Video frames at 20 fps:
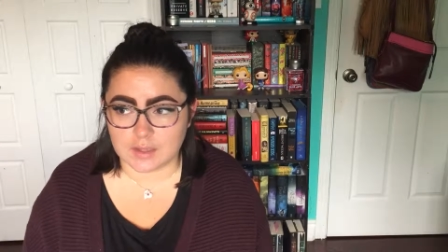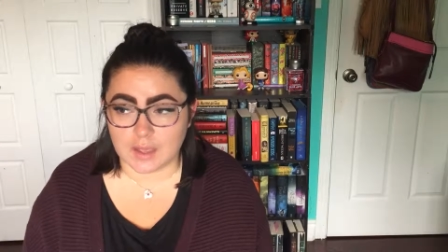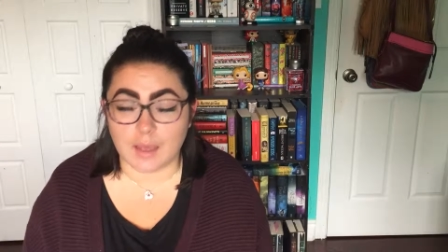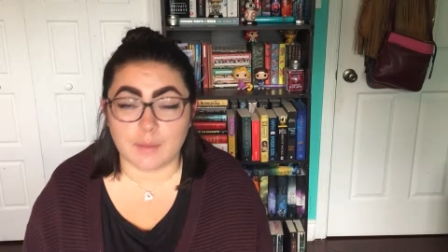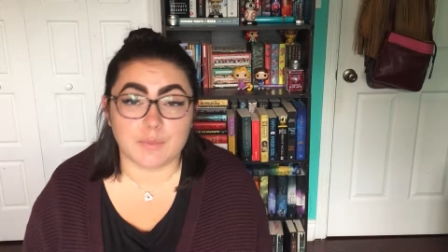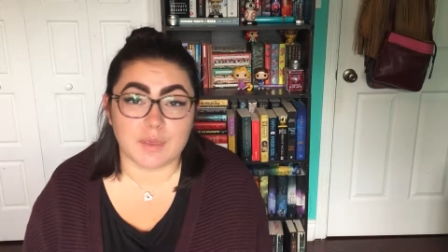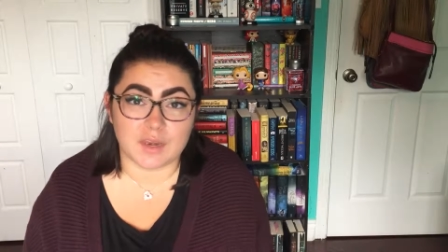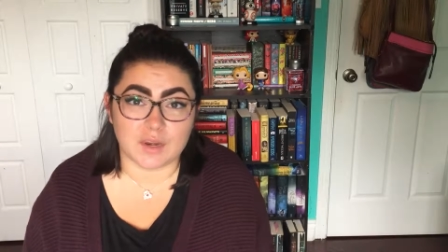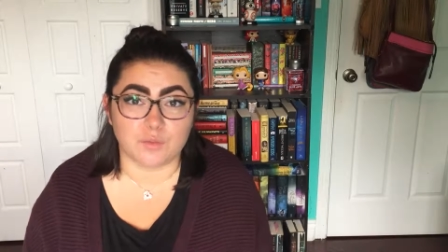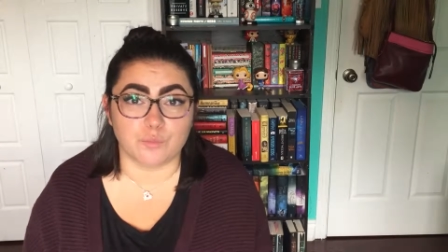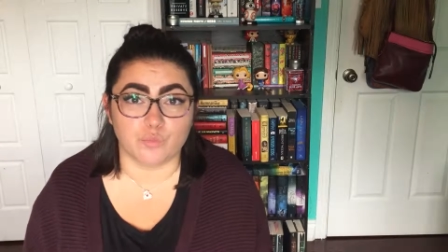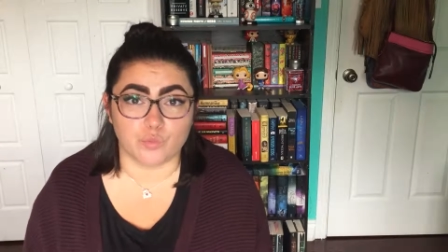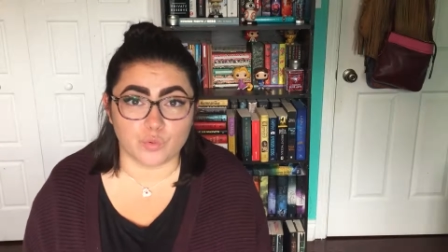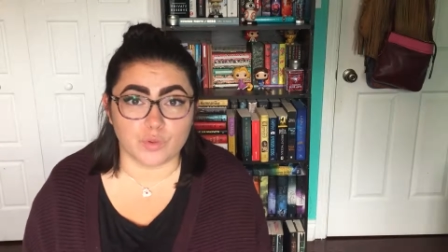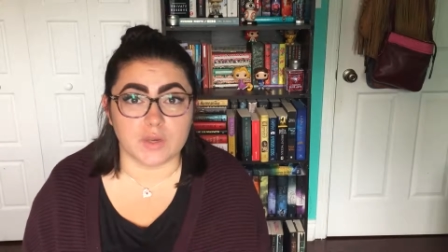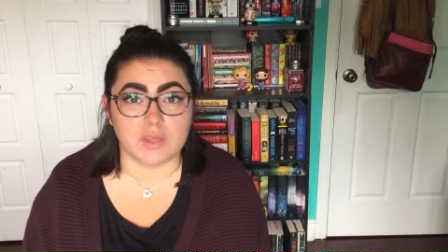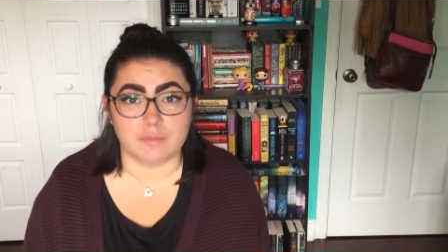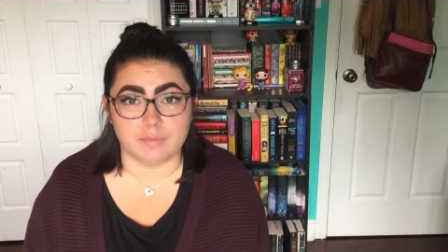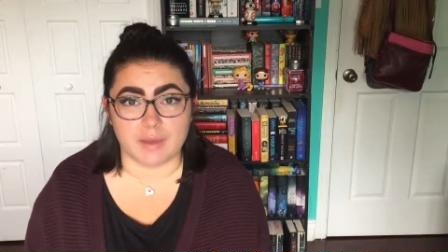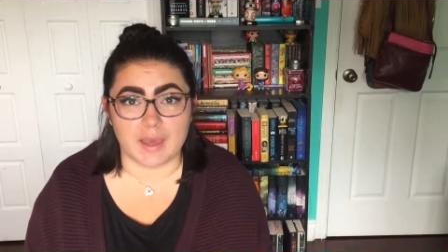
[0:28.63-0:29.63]
I'm getting
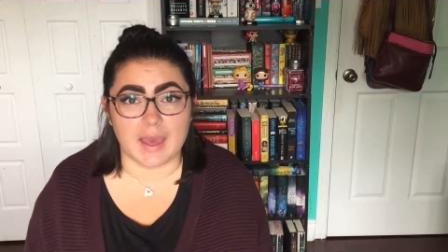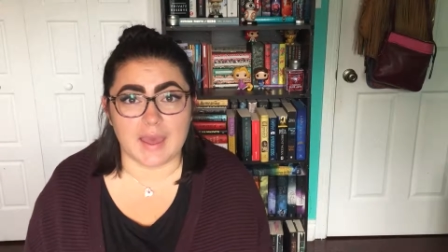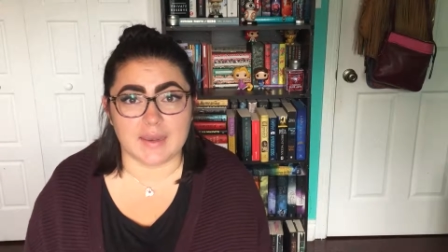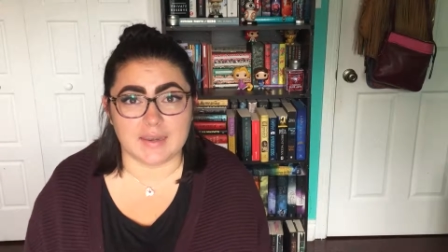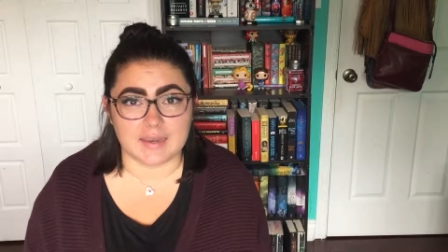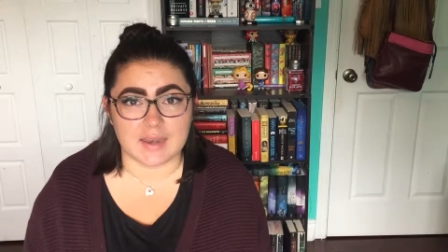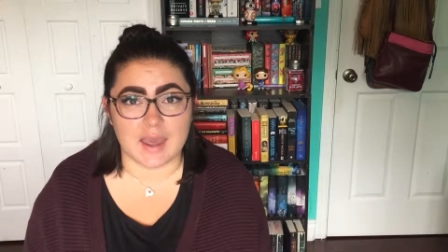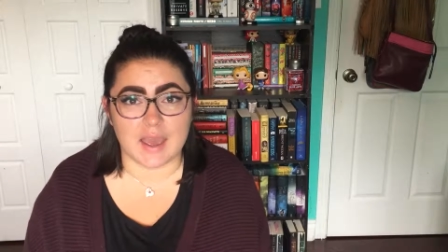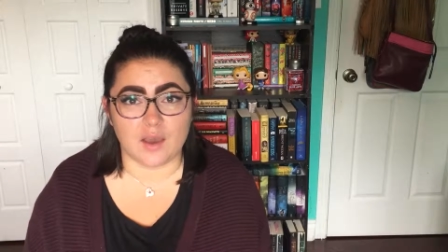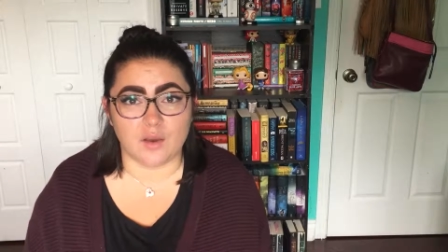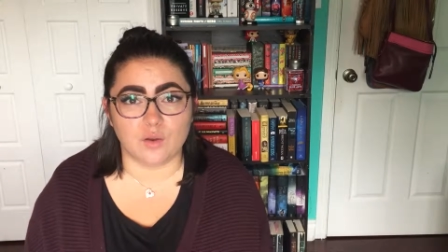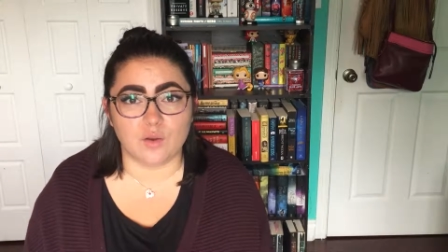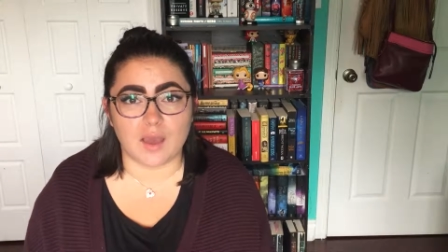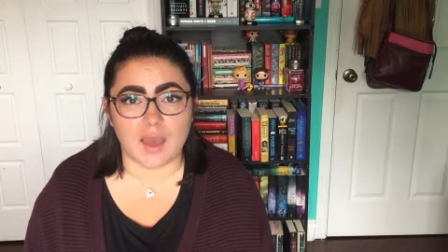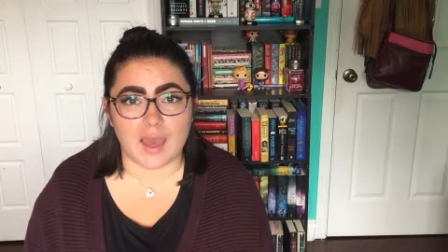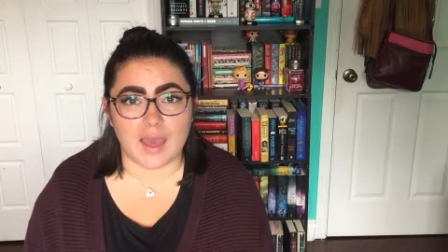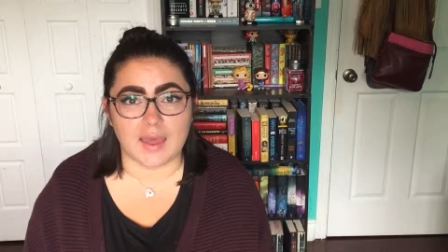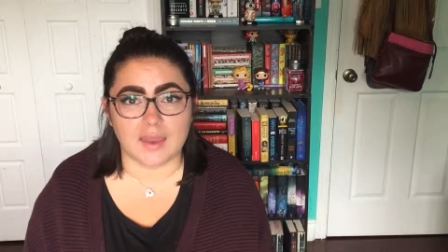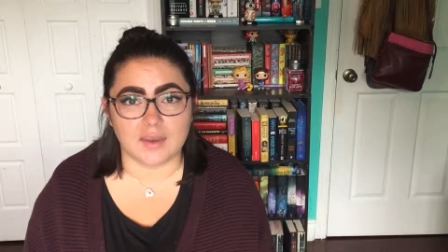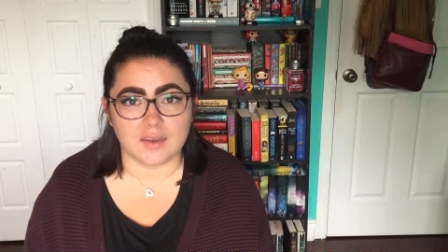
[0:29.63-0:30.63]
pretty bad now
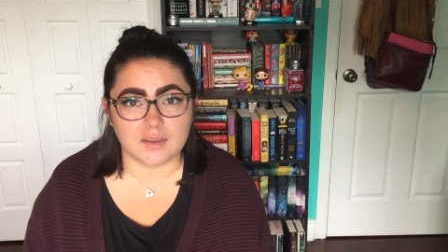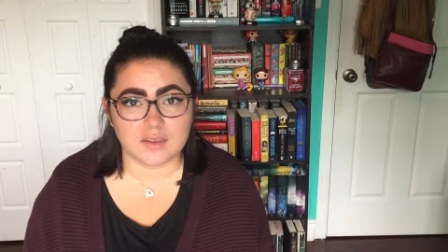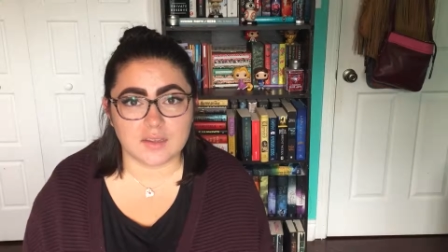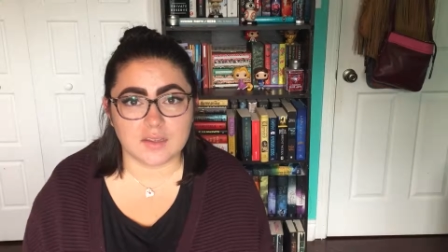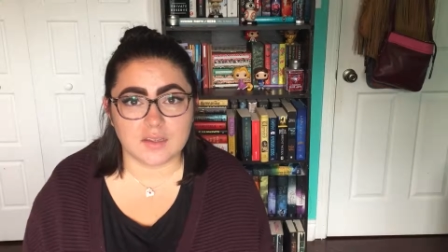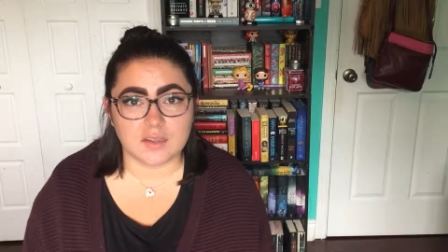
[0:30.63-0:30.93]
at